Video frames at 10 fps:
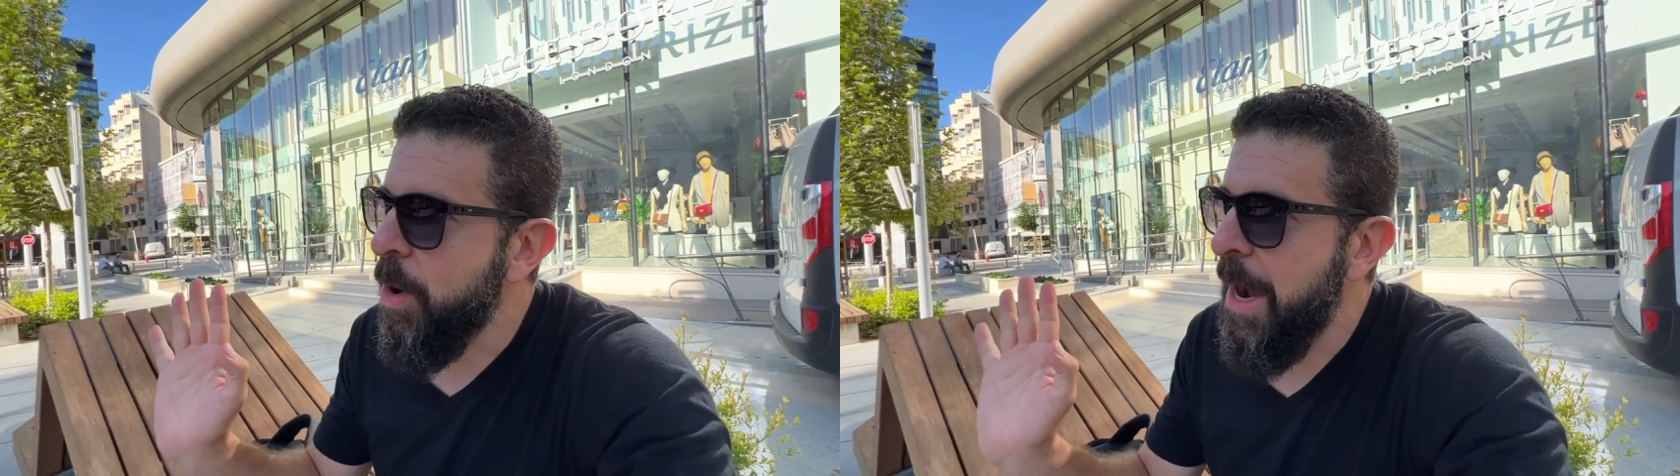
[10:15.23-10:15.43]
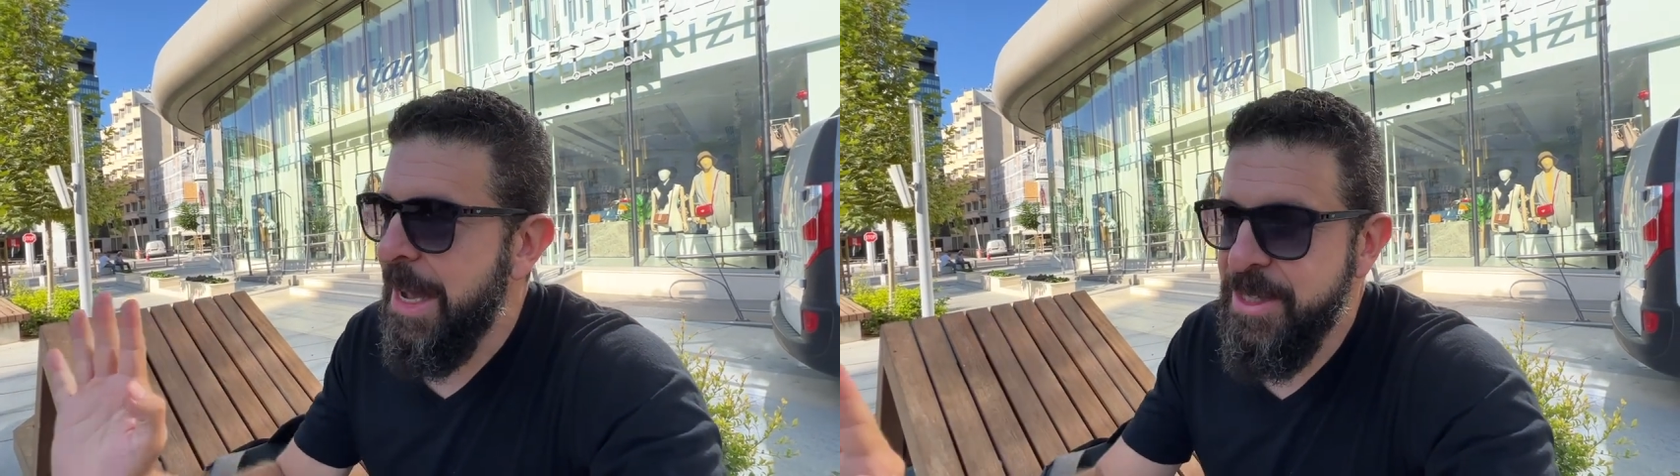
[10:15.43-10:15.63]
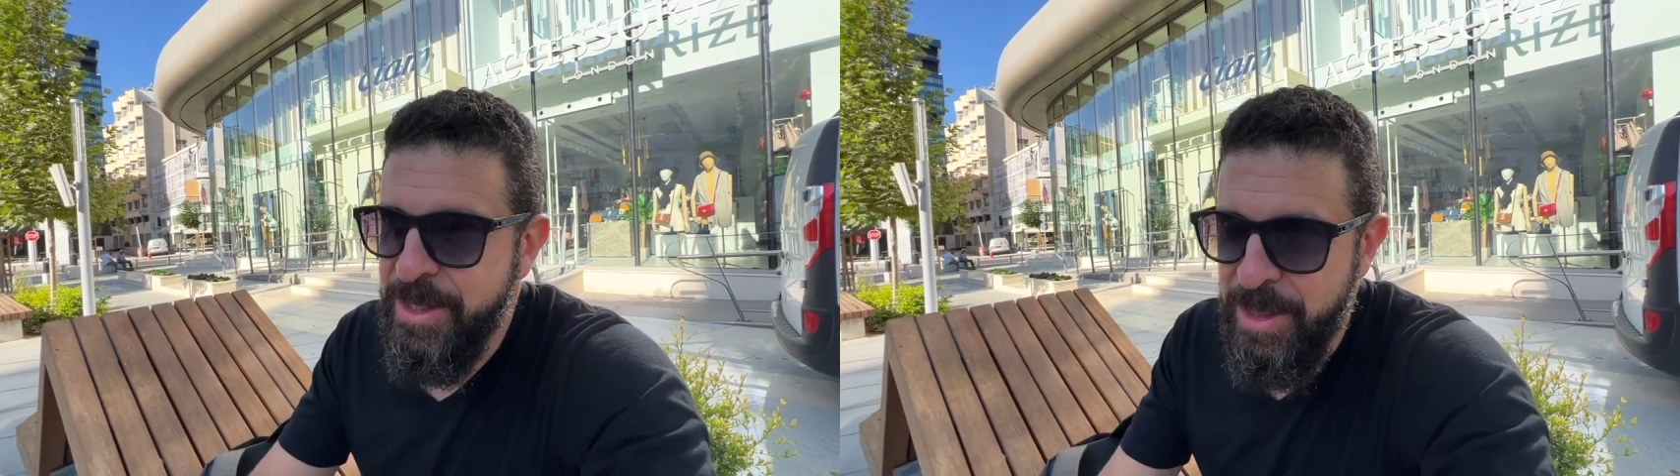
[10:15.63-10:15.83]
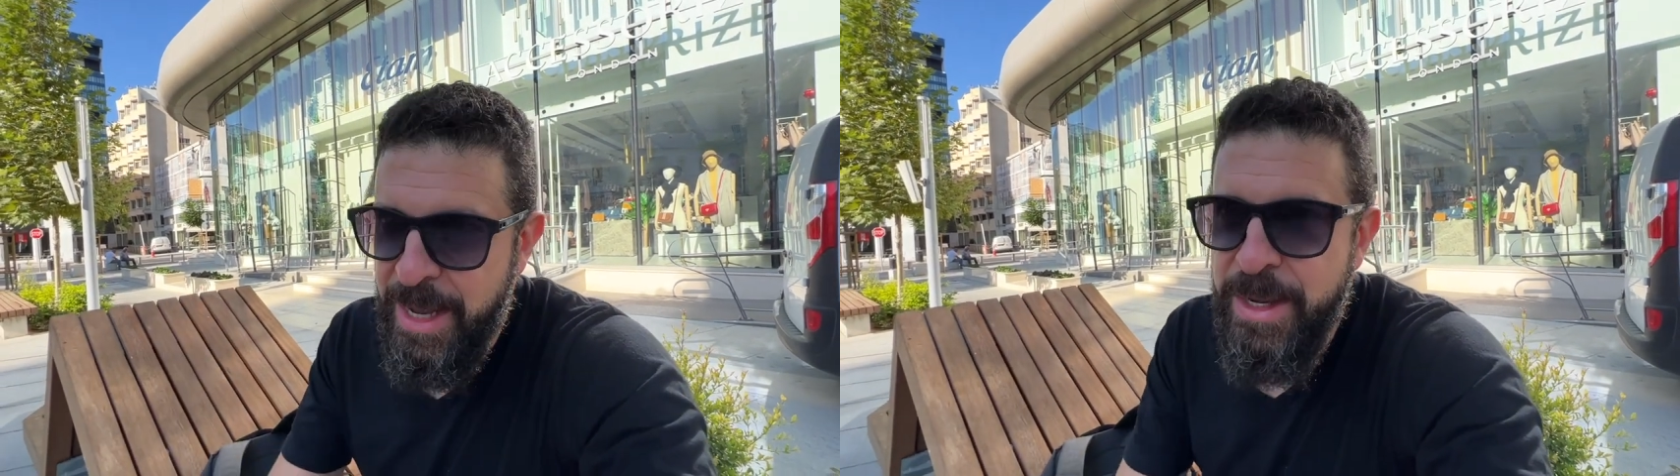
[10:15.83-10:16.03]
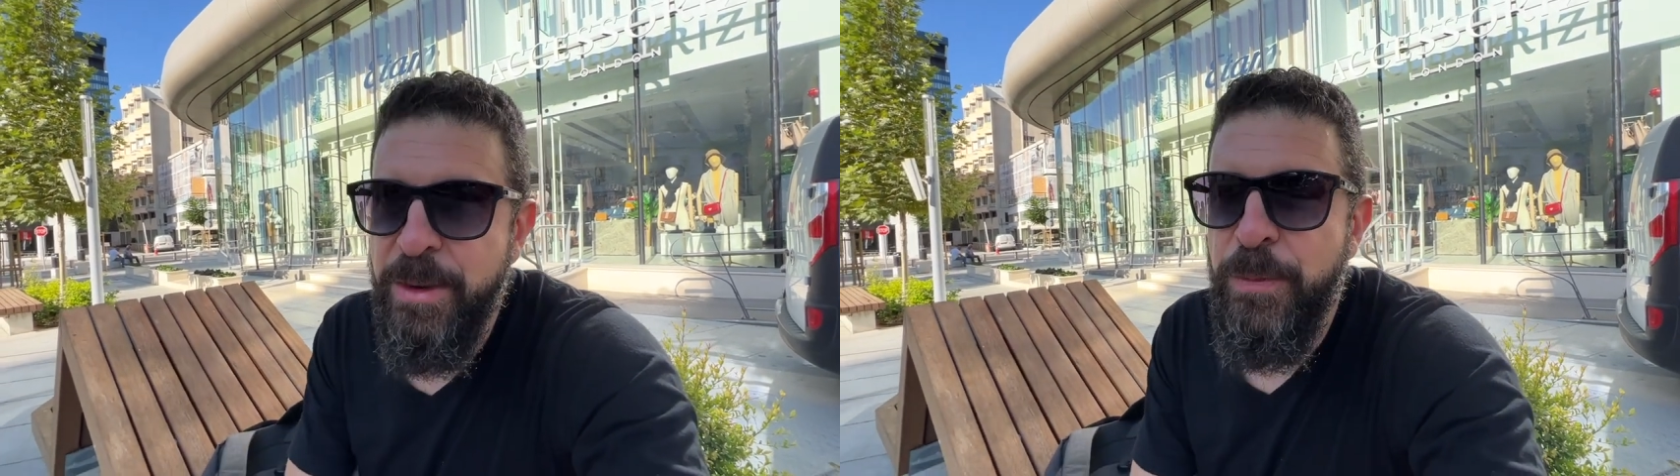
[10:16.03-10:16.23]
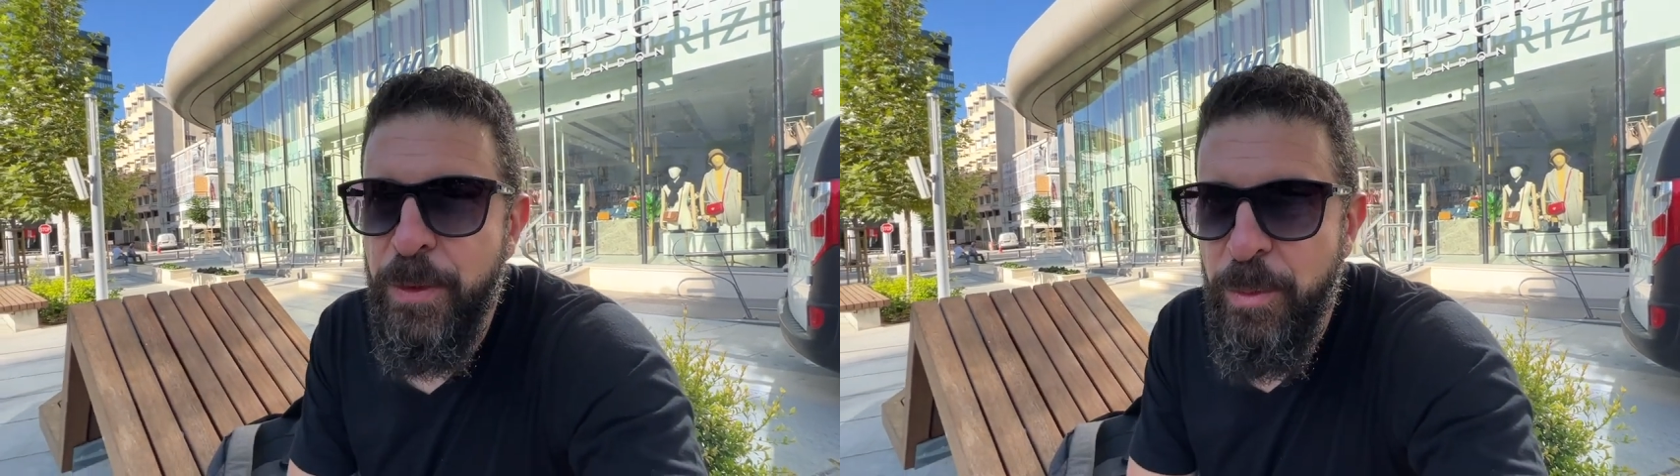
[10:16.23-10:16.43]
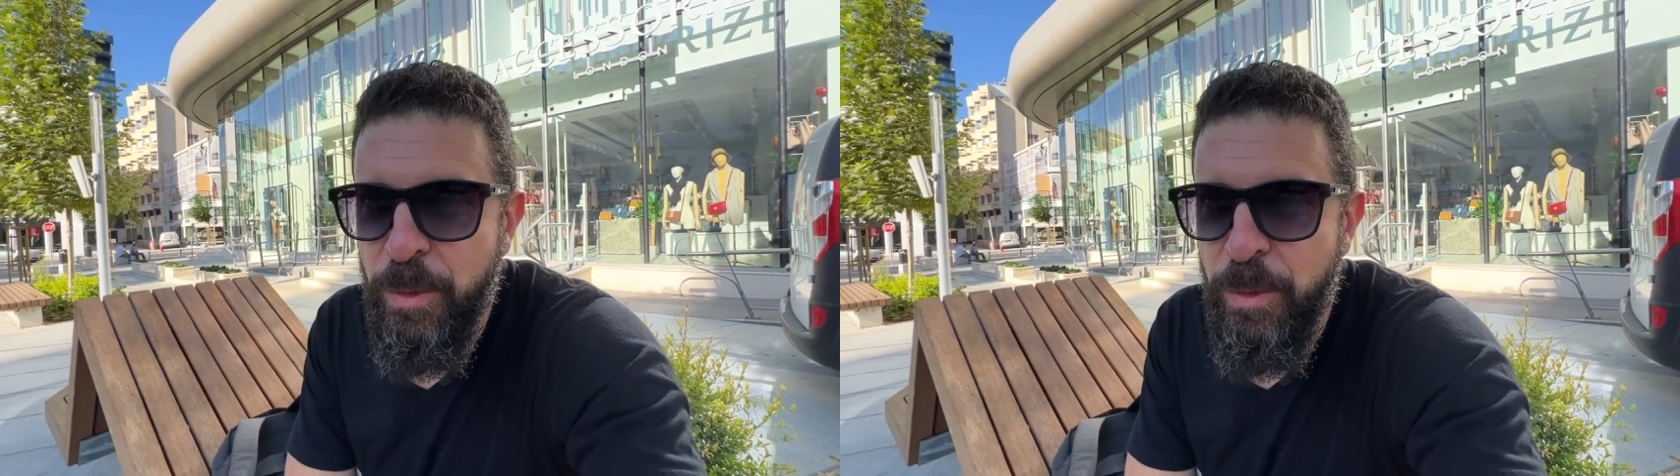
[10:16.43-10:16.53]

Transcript: isolated from